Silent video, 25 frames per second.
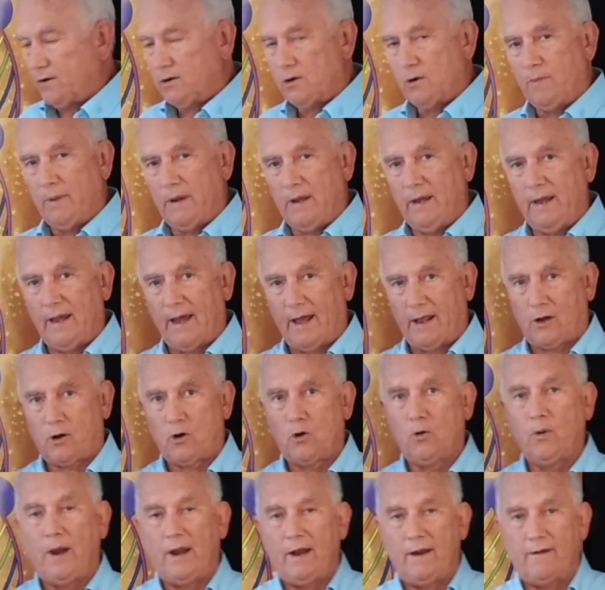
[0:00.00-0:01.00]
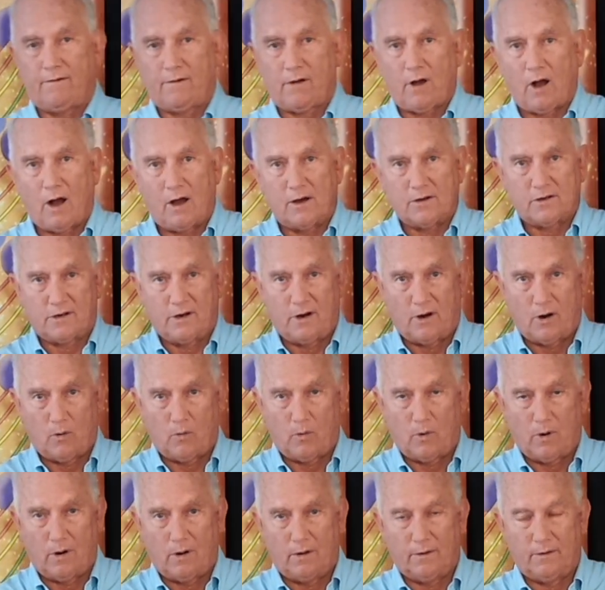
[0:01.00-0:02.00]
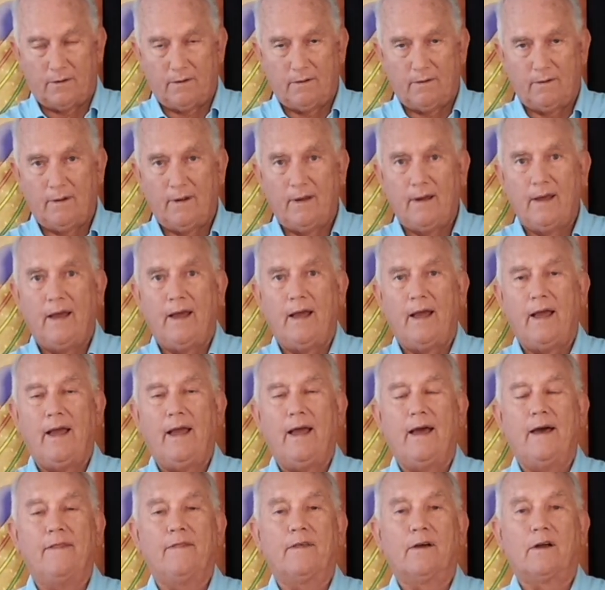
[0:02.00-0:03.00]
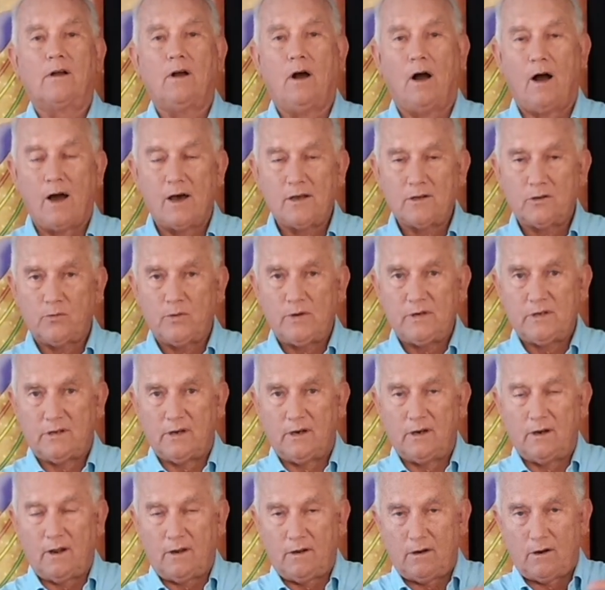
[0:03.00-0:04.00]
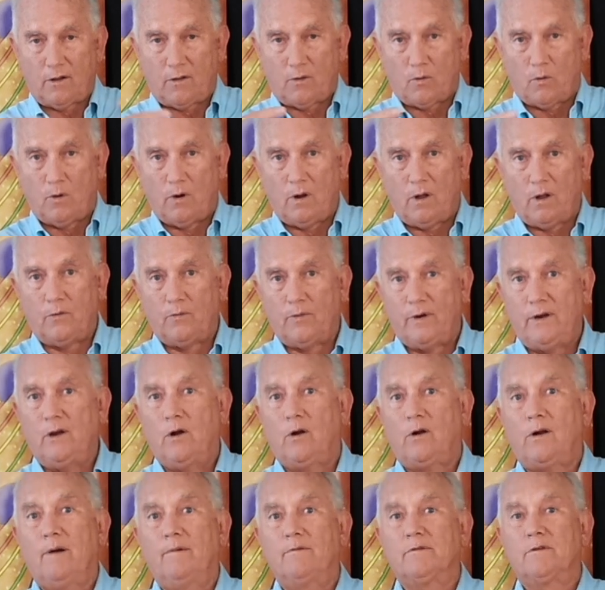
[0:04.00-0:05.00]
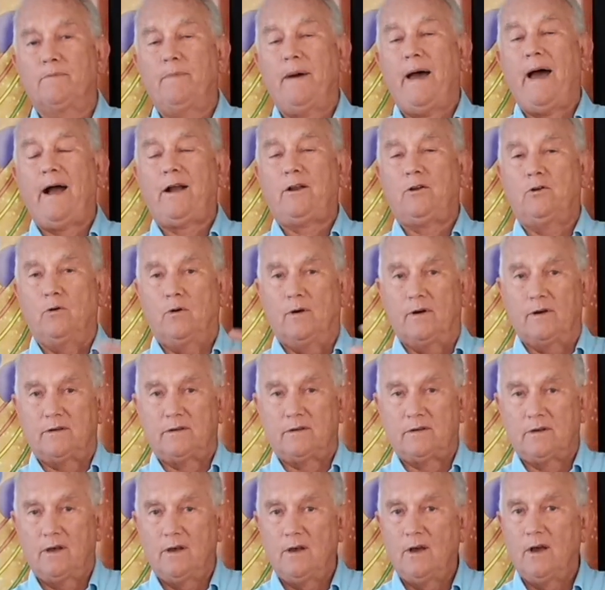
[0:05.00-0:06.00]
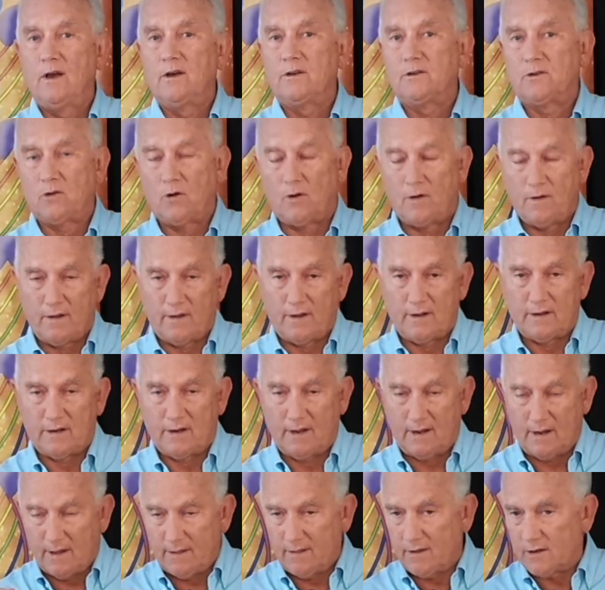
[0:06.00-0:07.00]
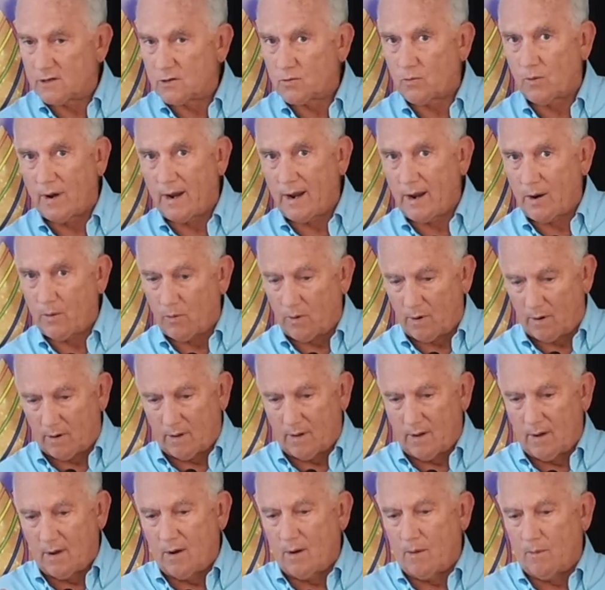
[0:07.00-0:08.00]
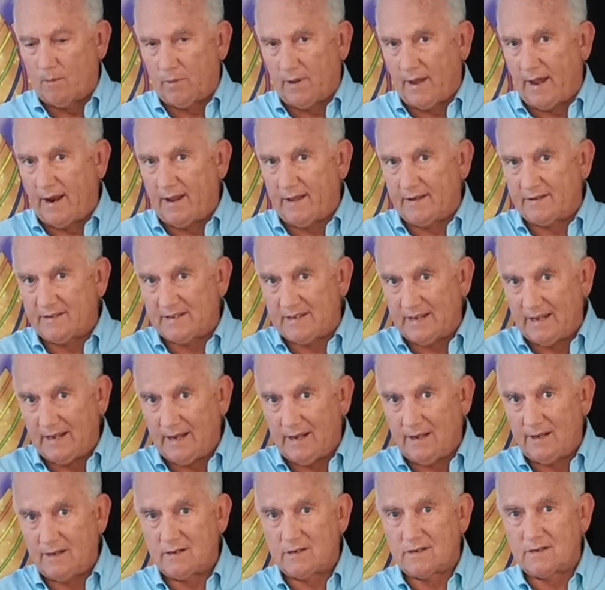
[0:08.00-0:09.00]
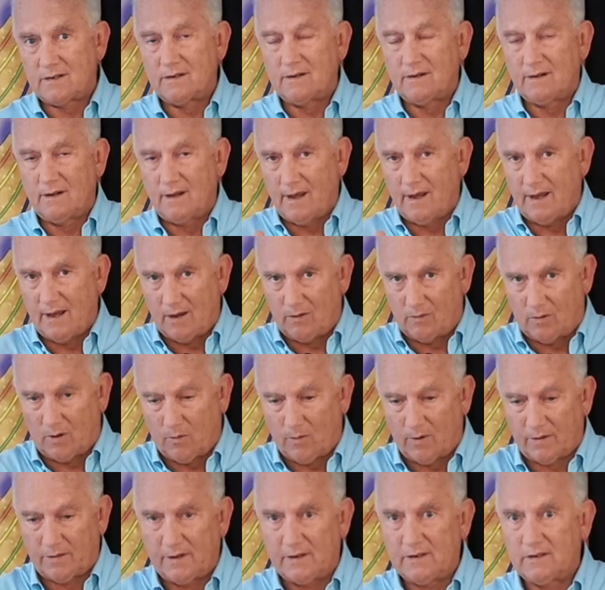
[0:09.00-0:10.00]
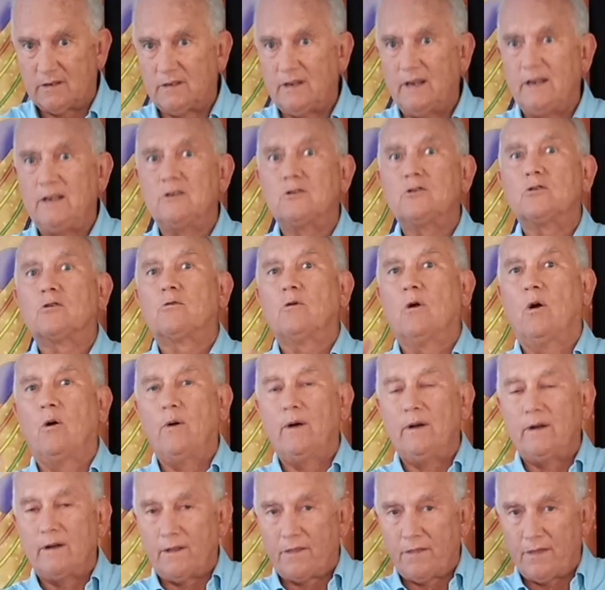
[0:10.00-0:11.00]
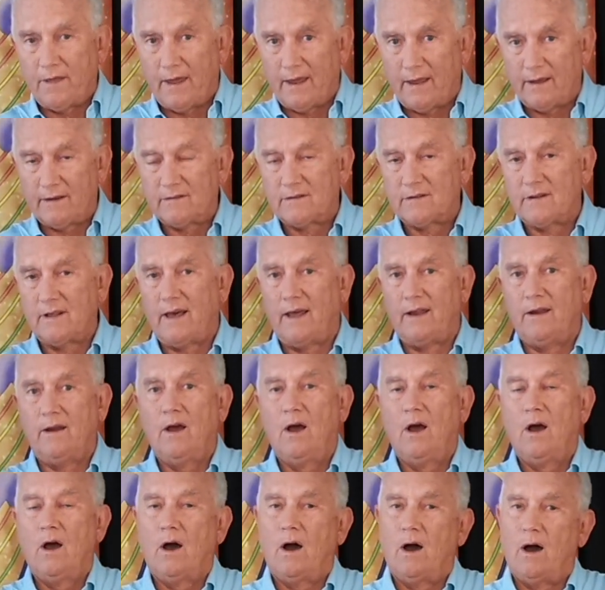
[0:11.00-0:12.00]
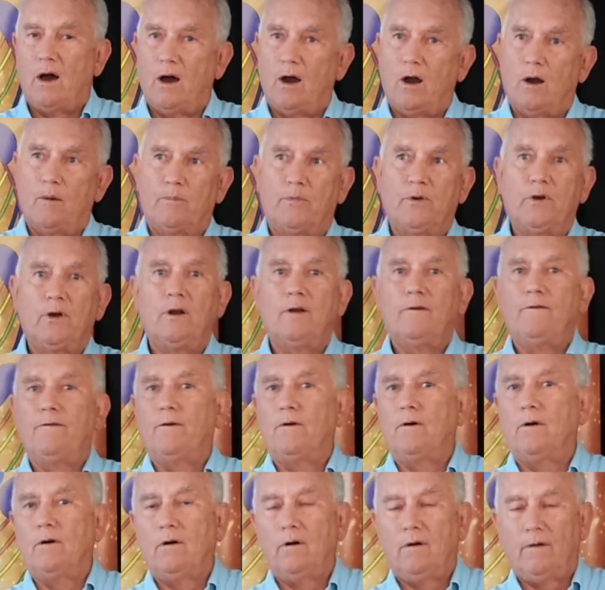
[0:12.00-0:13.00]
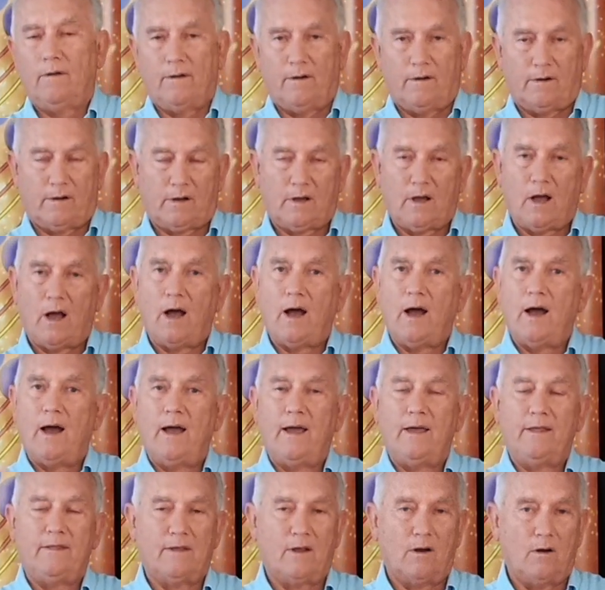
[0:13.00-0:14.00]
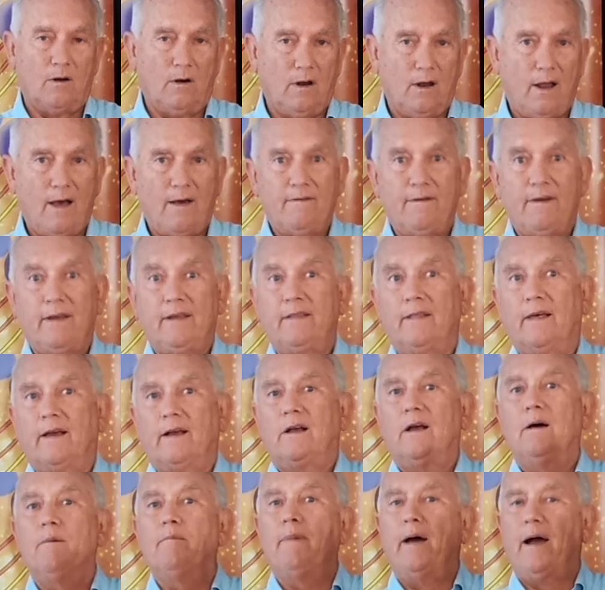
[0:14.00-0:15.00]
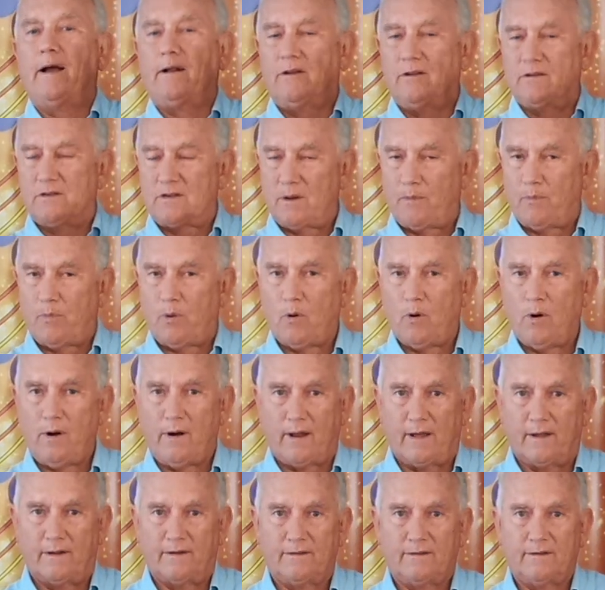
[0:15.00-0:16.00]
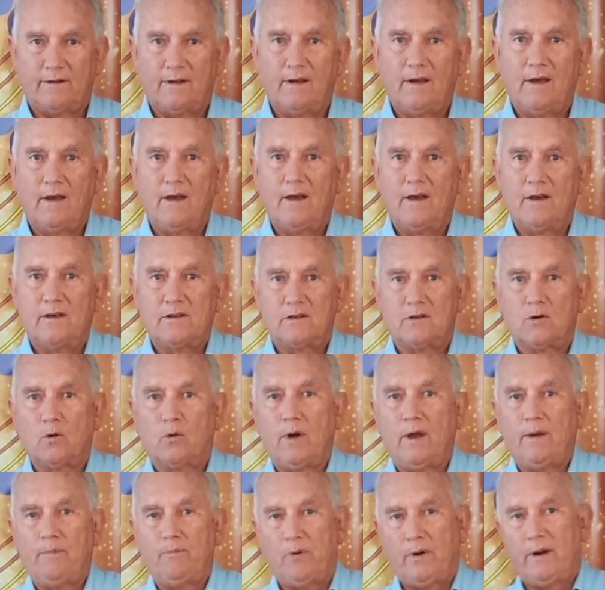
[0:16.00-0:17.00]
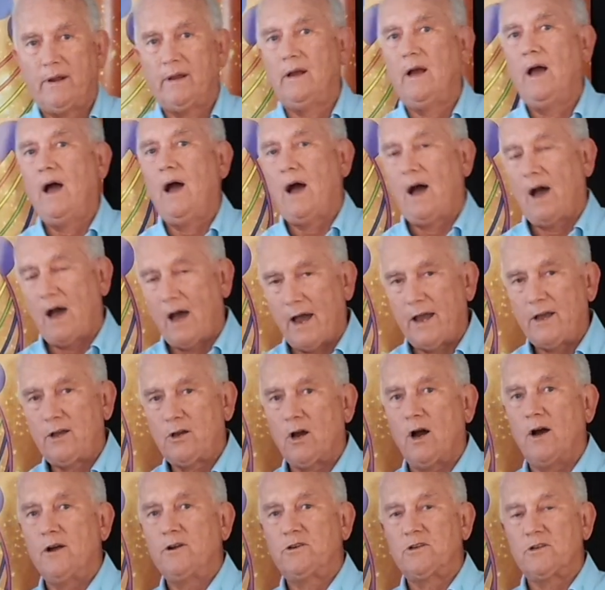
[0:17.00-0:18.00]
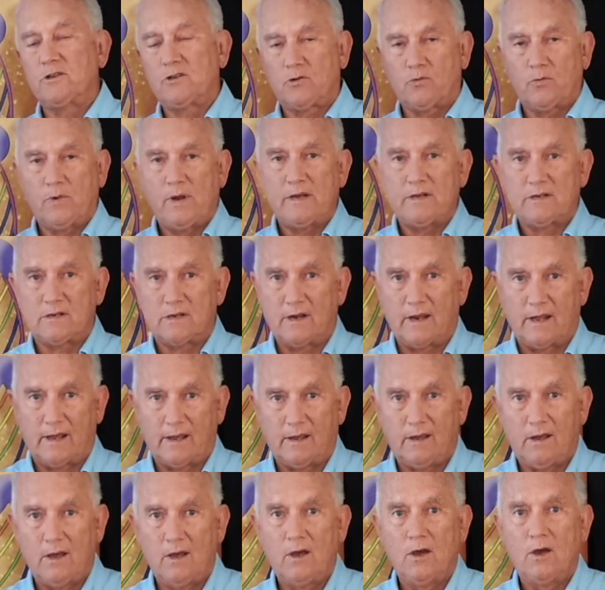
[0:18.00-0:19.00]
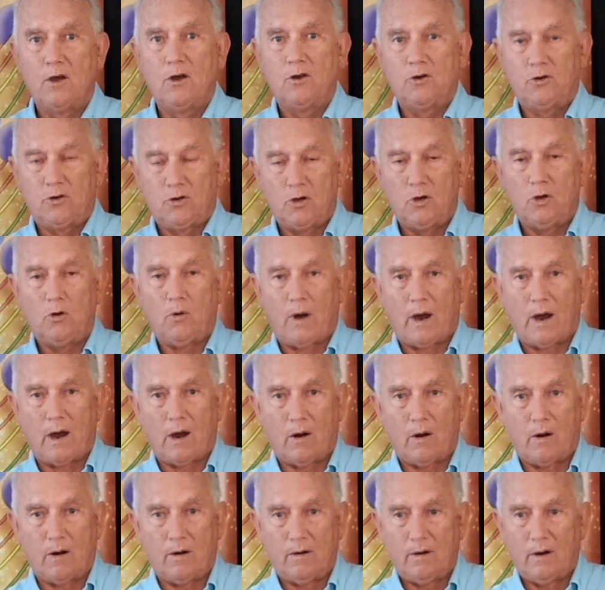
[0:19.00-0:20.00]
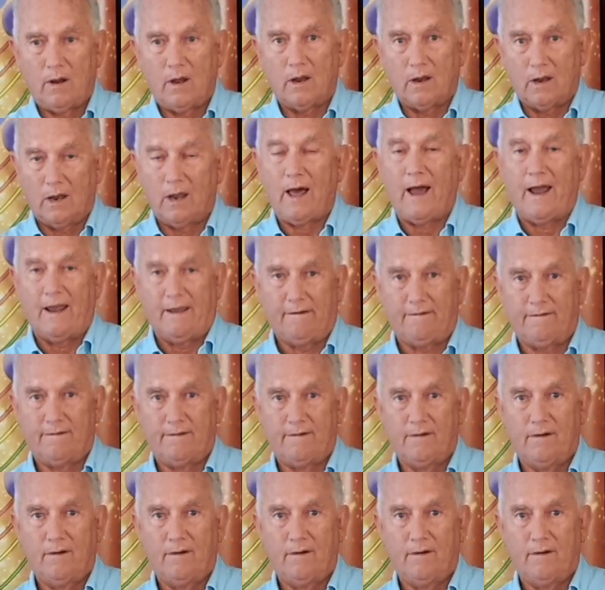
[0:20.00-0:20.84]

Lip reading: to be a creative cause in our world. And the cause we send into the world, we know comes back to us. So in this way, we're planting seeds. We want these seeds to grow into things that are beautiful, that are kind, that are loving, that come back to support us. So we bring high conscious reasoning to our life.